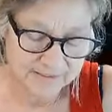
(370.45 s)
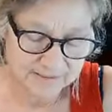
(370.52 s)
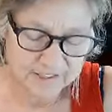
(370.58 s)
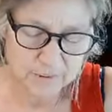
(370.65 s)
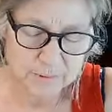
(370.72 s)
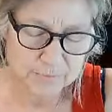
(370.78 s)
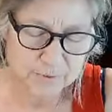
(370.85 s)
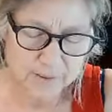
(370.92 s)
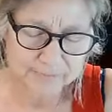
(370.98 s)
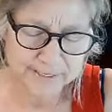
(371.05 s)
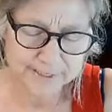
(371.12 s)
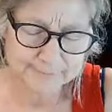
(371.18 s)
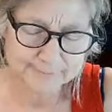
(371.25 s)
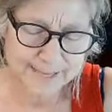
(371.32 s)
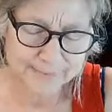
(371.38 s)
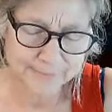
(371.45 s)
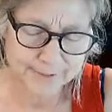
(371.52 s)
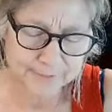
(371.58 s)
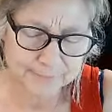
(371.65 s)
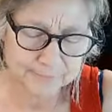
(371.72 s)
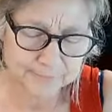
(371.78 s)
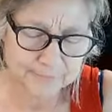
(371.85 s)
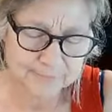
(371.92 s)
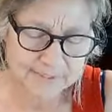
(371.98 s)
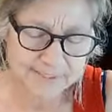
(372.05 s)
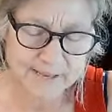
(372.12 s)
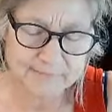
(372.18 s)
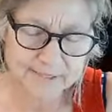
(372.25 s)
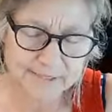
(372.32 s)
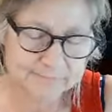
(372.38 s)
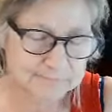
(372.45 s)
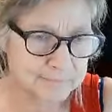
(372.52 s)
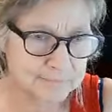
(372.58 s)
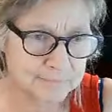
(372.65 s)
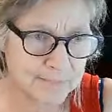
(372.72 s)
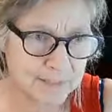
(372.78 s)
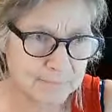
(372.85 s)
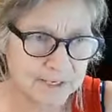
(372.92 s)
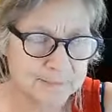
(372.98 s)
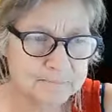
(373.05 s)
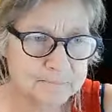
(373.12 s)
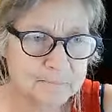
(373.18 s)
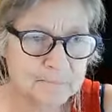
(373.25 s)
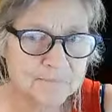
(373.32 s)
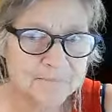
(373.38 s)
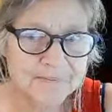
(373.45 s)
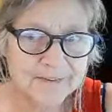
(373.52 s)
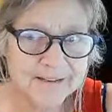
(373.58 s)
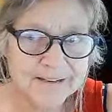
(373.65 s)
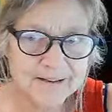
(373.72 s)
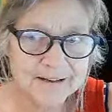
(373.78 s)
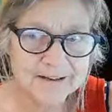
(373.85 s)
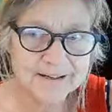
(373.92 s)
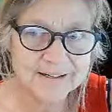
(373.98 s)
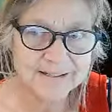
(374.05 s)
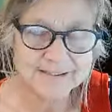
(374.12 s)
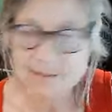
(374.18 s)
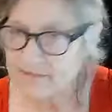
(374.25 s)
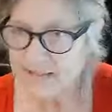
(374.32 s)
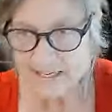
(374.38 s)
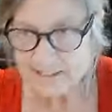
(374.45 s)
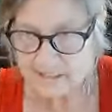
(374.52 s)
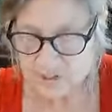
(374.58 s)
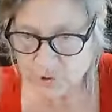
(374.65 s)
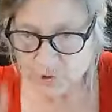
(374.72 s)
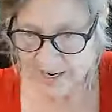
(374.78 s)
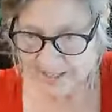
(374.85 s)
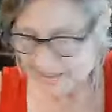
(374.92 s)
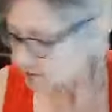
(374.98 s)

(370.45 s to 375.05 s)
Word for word: She was probably, I don't know, seven maybe. So that distracted